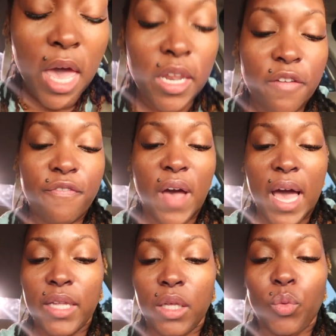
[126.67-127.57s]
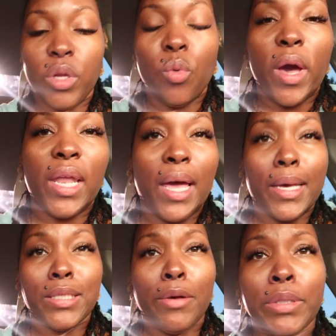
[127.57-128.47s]
And it finally went away, like,
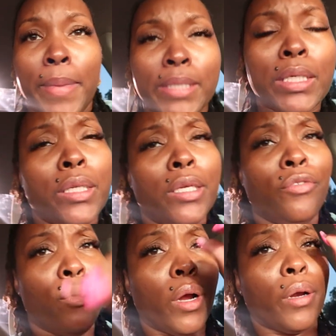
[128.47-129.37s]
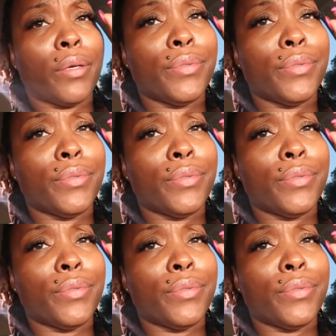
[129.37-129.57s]
as I was about to leave work.